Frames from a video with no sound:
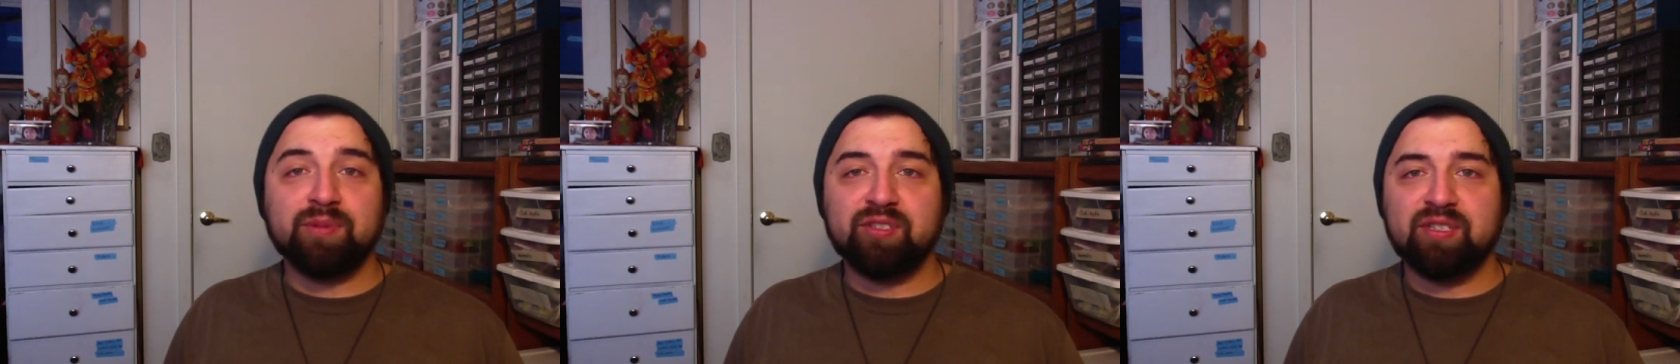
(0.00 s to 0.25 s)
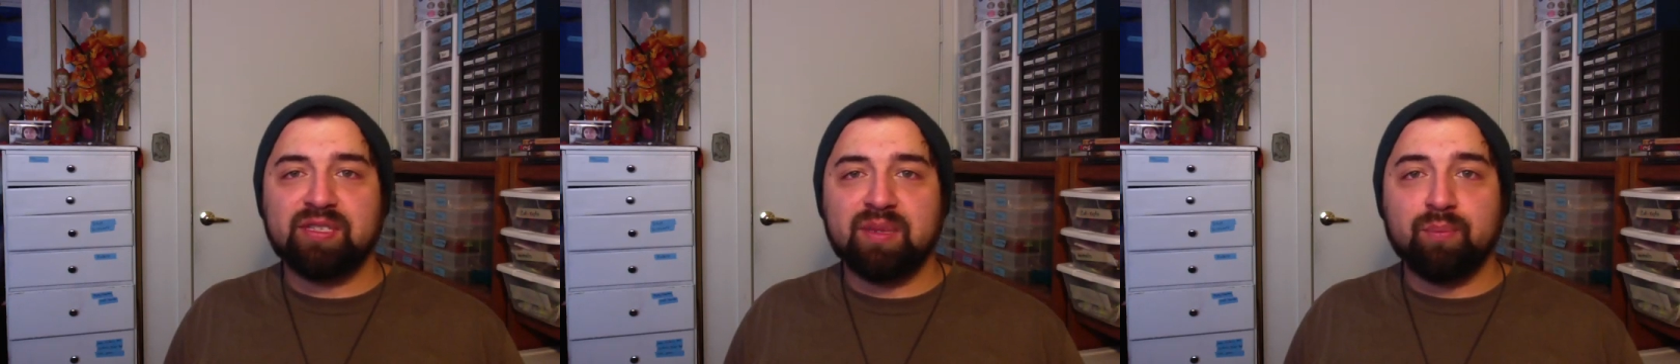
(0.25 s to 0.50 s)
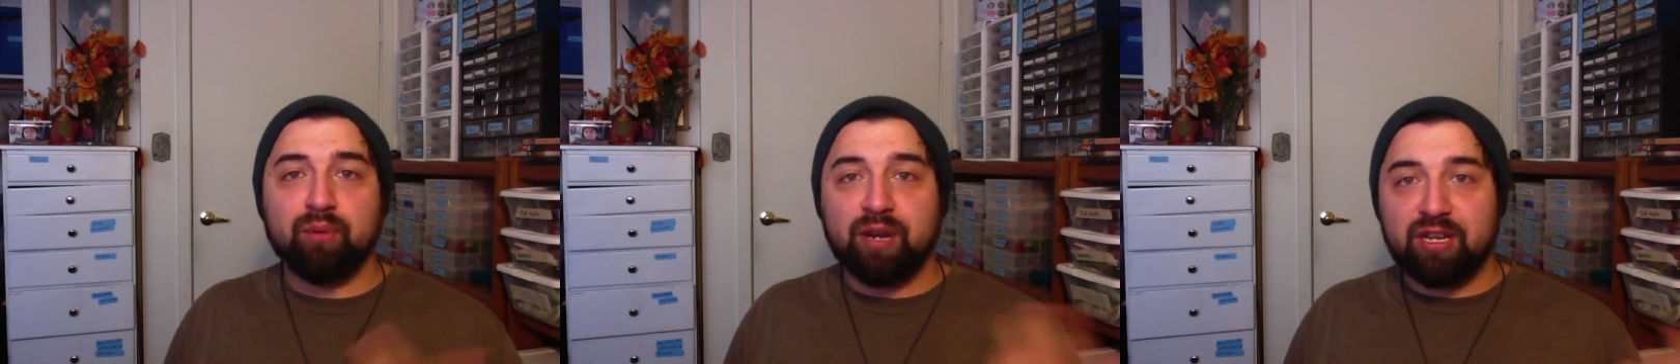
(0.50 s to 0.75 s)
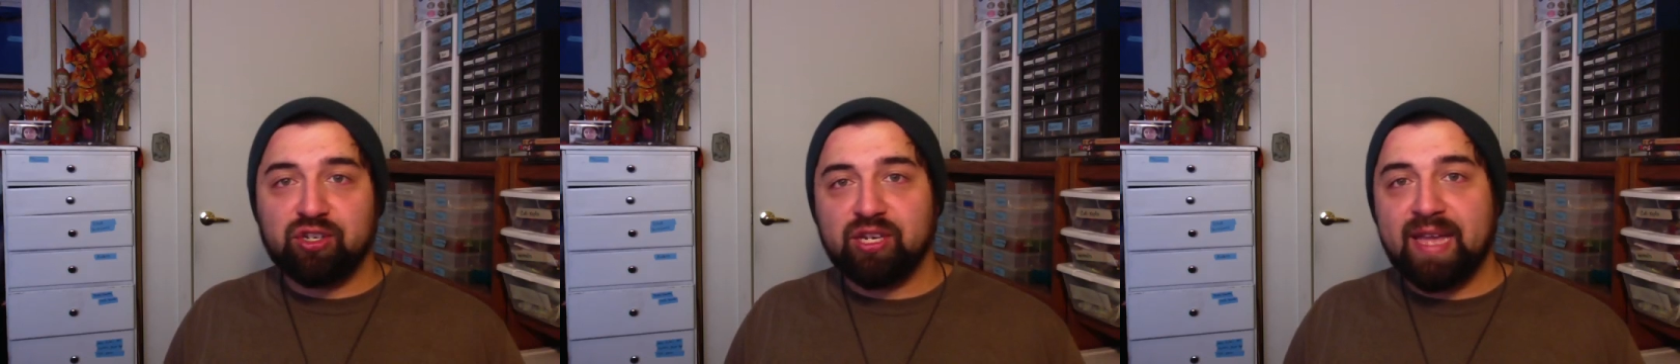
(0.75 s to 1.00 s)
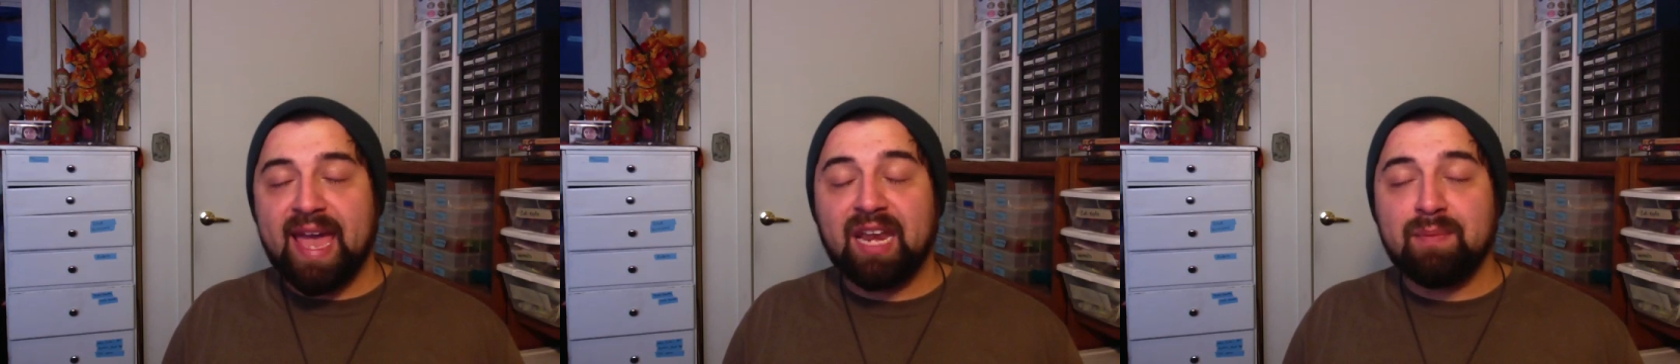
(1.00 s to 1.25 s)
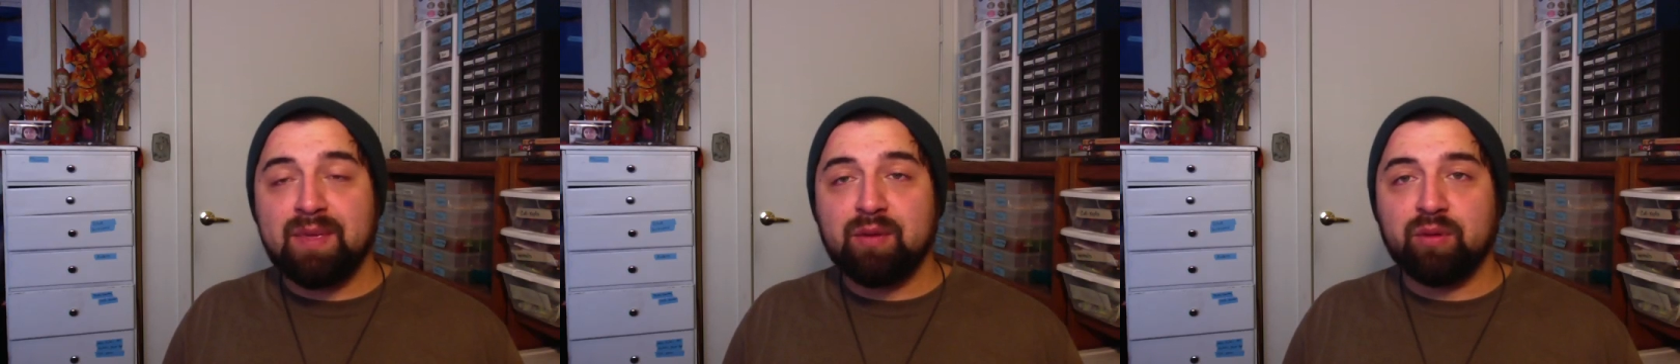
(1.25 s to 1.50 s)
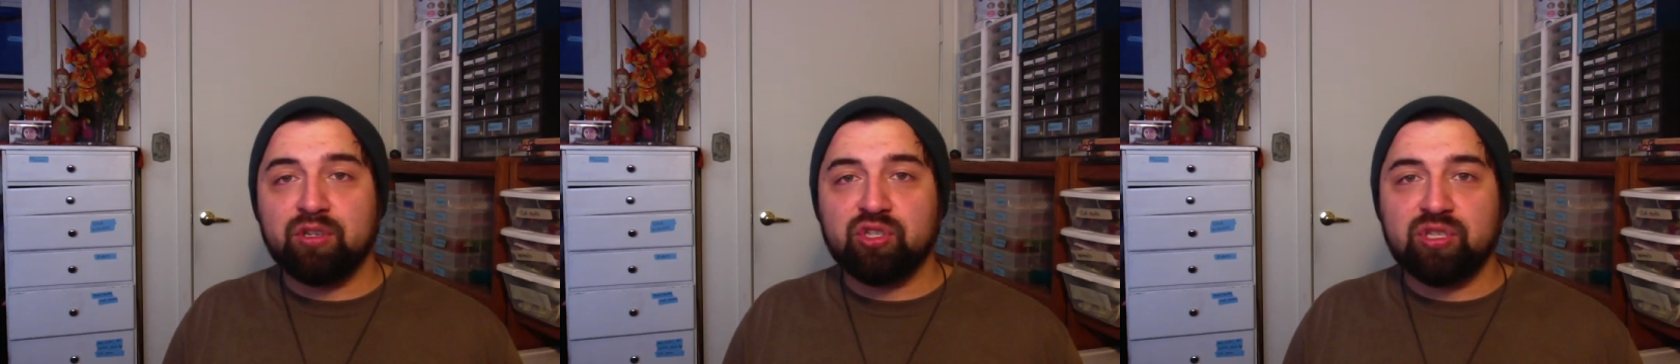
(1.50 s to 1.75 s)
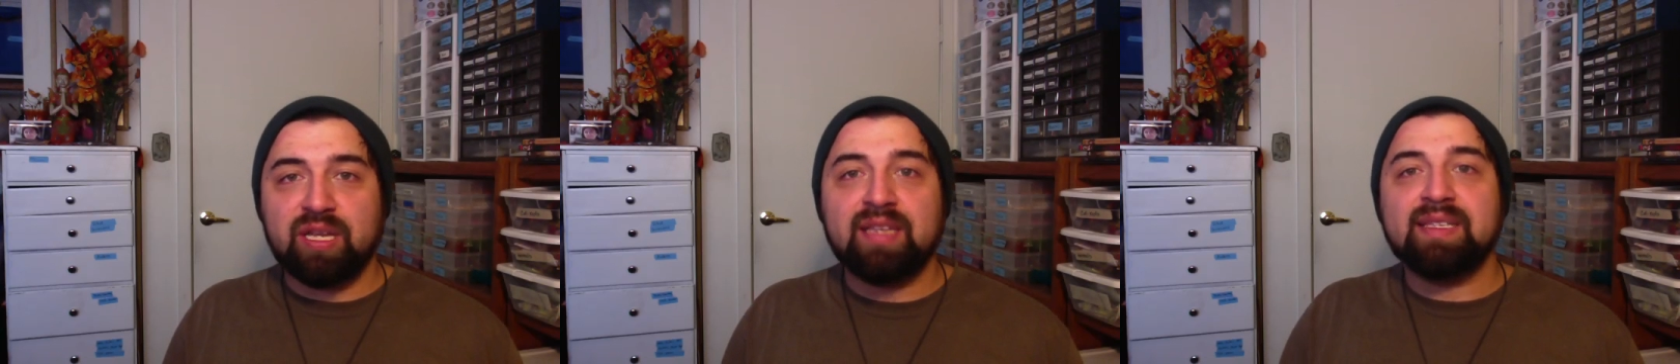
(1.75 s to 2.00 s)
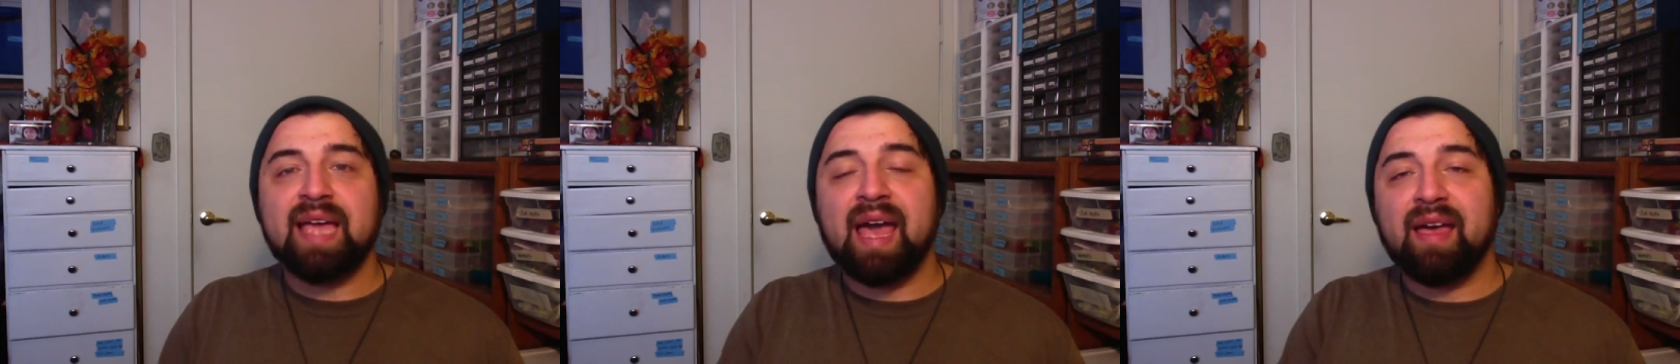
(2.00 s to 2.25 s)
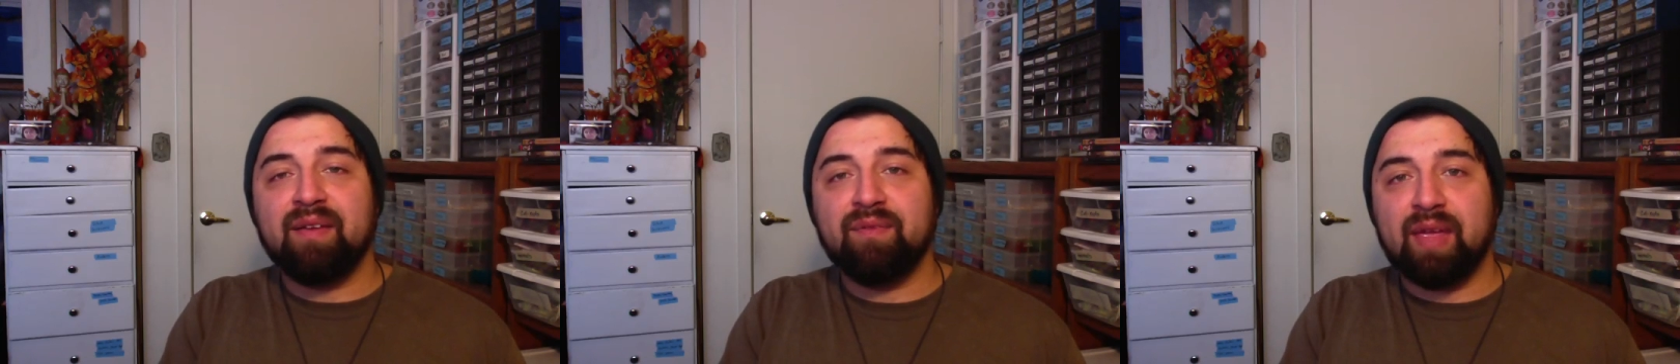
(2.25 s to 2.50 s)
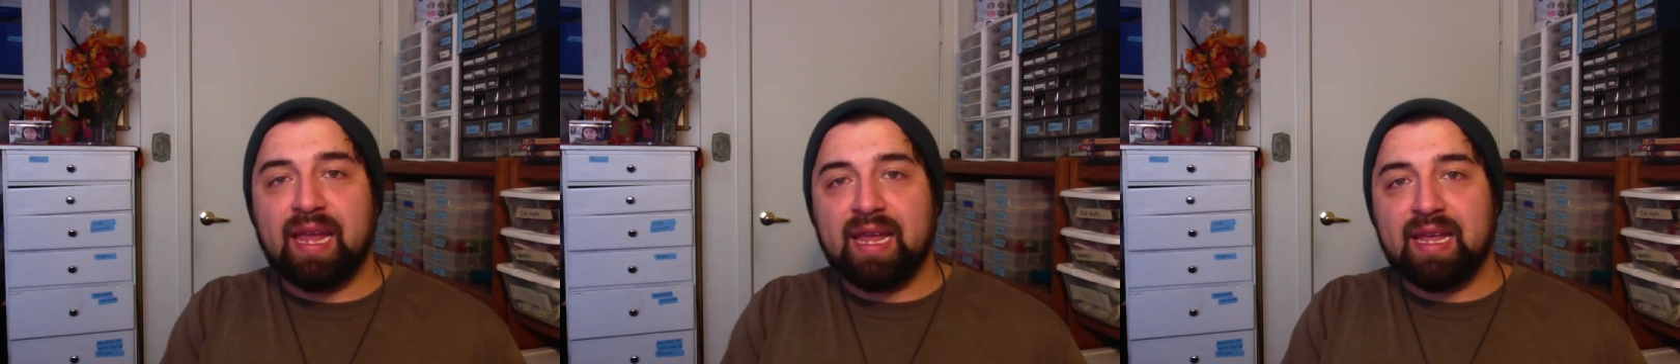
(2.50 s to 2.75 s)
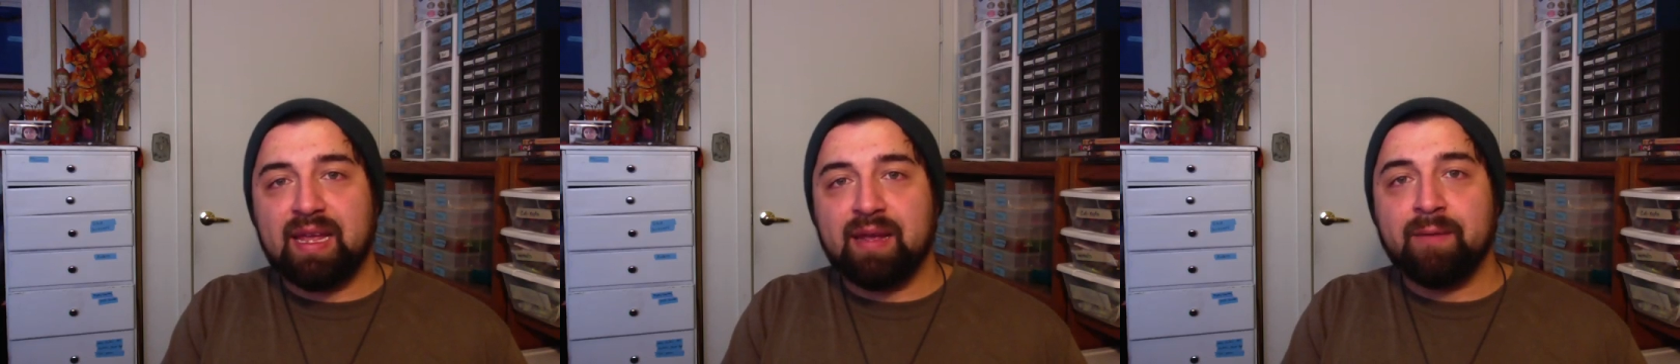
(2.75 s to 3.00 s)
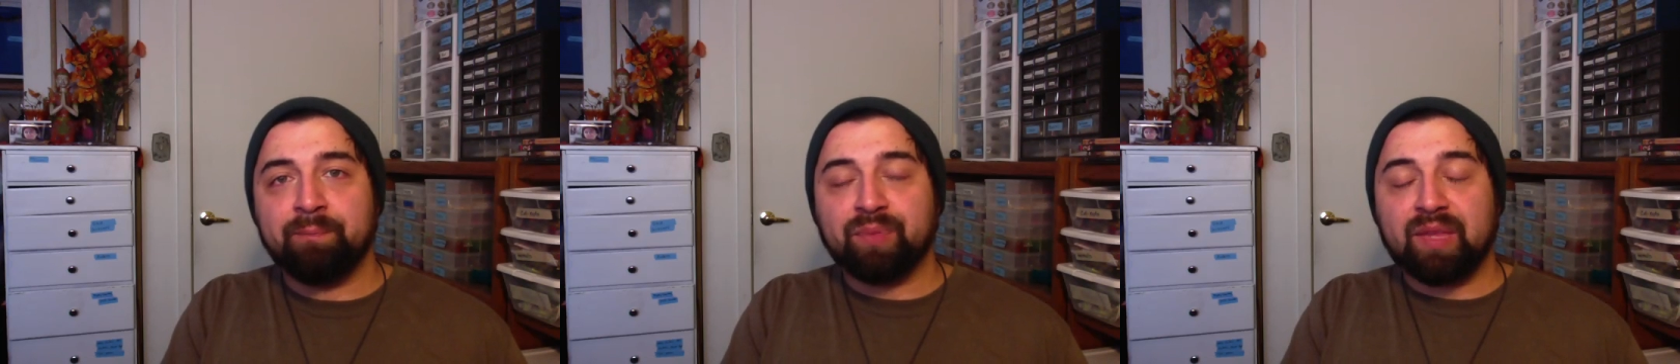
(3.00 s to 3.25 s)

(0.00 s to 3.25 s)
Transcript: which is the British Academy, which does have a